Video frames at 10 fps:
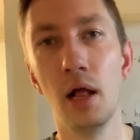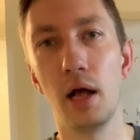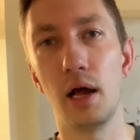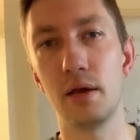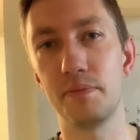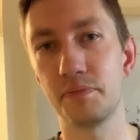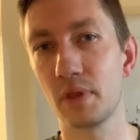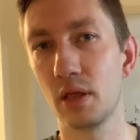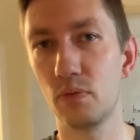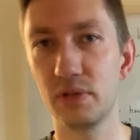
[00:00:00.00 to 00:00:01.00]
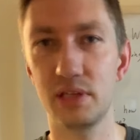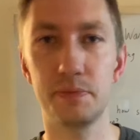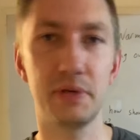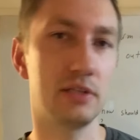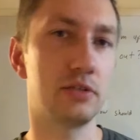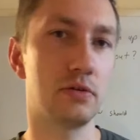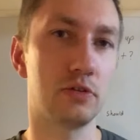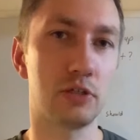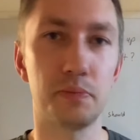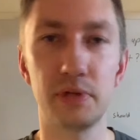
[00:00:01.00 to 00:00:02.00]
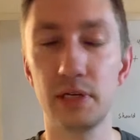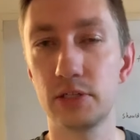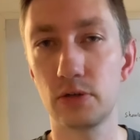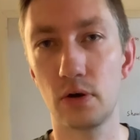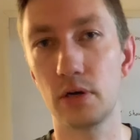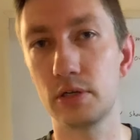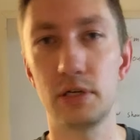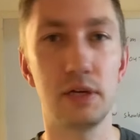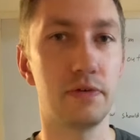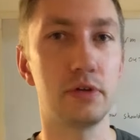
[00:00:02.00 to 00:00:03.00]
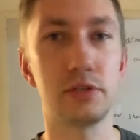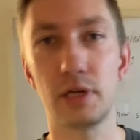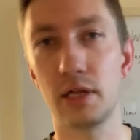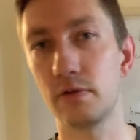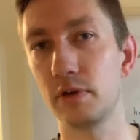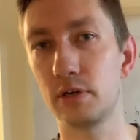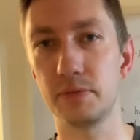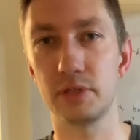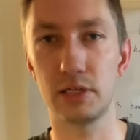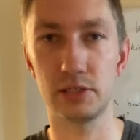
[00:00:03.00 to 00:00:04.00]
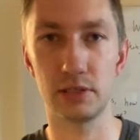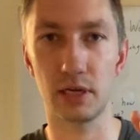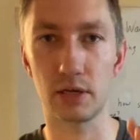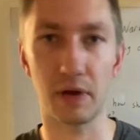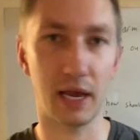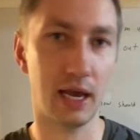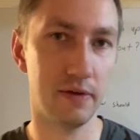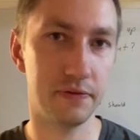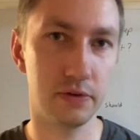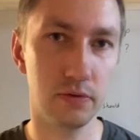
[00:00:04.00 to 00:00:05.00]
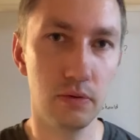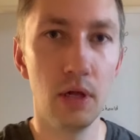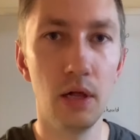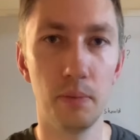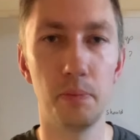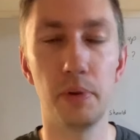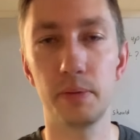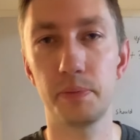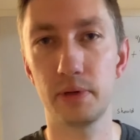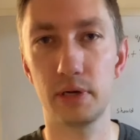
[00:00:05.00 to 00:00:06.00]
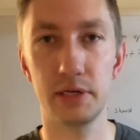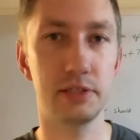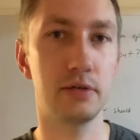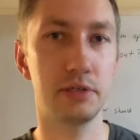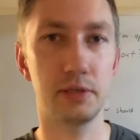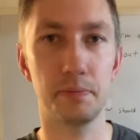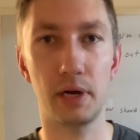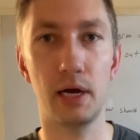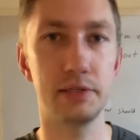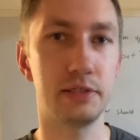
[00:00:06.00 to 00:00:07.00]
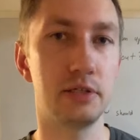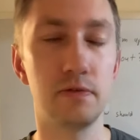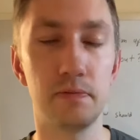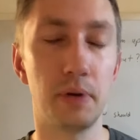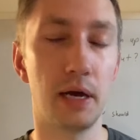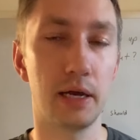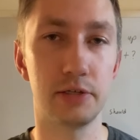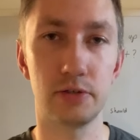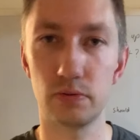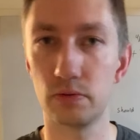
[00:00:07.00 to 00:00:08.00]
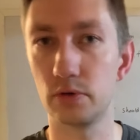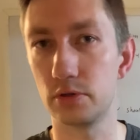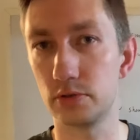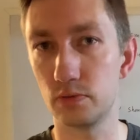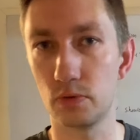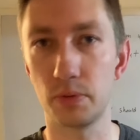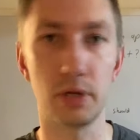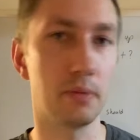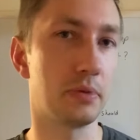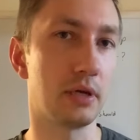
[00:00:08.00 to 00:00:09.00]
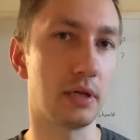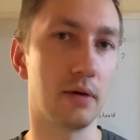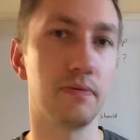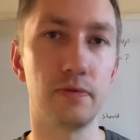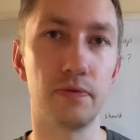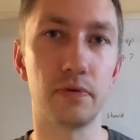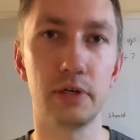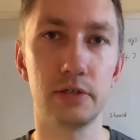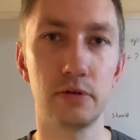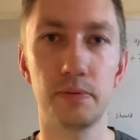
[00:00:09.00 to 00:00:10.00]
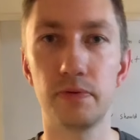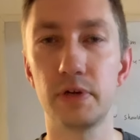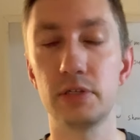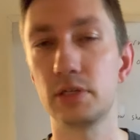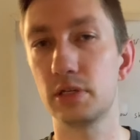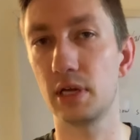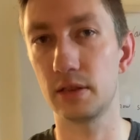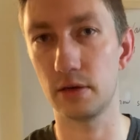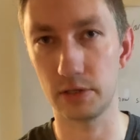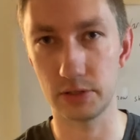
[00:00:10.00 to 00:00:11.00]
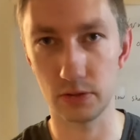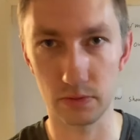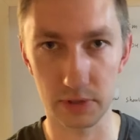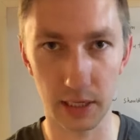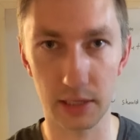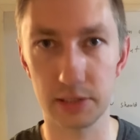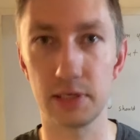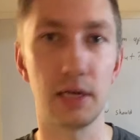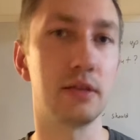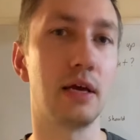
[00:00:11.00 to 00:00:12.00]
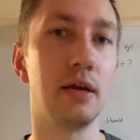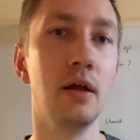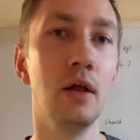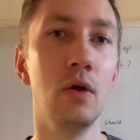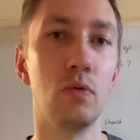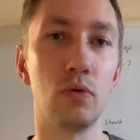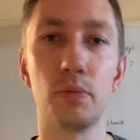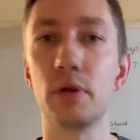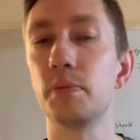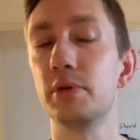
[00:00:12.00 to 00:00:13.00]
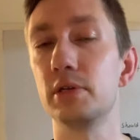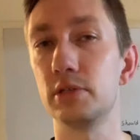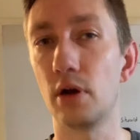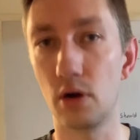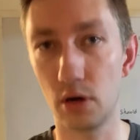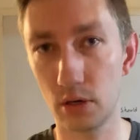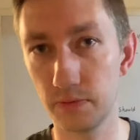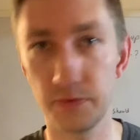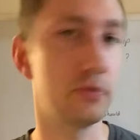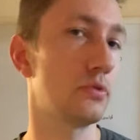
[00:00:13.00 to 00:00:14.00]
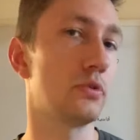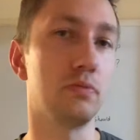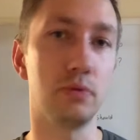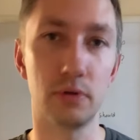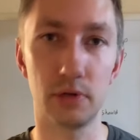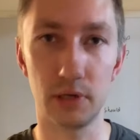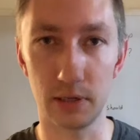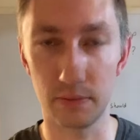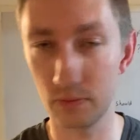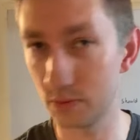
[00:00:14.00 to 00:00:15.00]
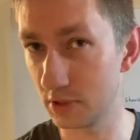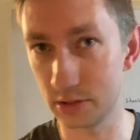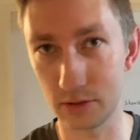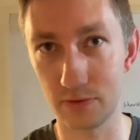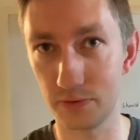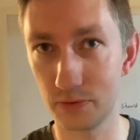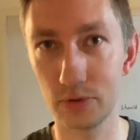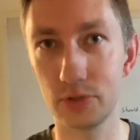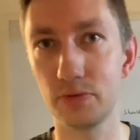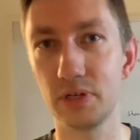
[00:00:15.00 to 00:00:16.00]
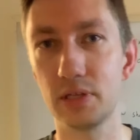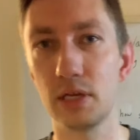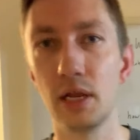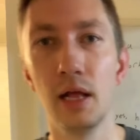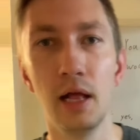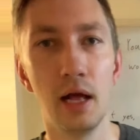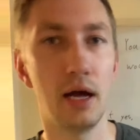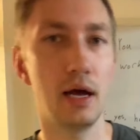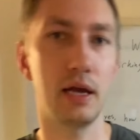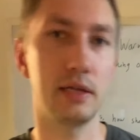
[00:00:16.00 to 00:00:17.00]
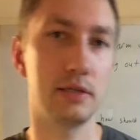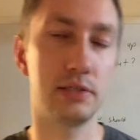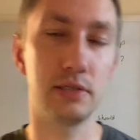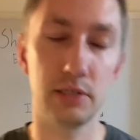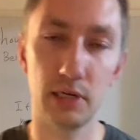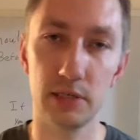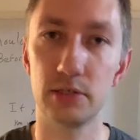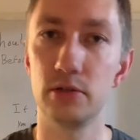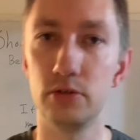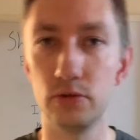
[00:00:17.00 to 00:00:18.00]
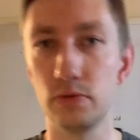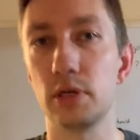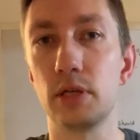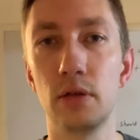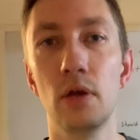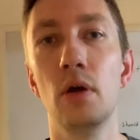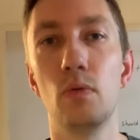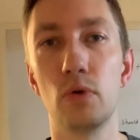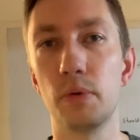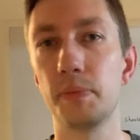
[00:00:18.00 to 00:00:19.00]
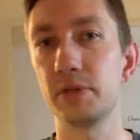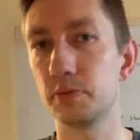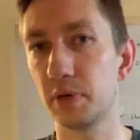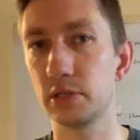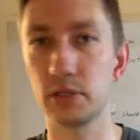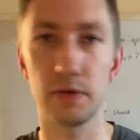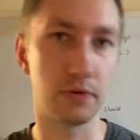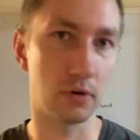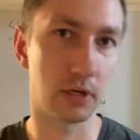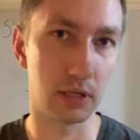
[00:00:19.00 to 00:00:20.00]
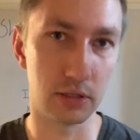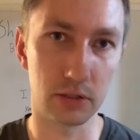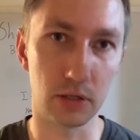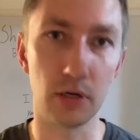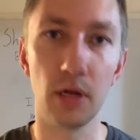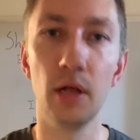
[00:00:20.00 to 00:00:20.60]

Um, with it being so split, it's hard to give a solid recommendation that you have to, but because there is a positive bias towards warming up being helpful for injury prevention, and there is no data saying that warming up is harmful, you will get injured for doing it, uh, I'd suggest doing warm up, especially if you're injured.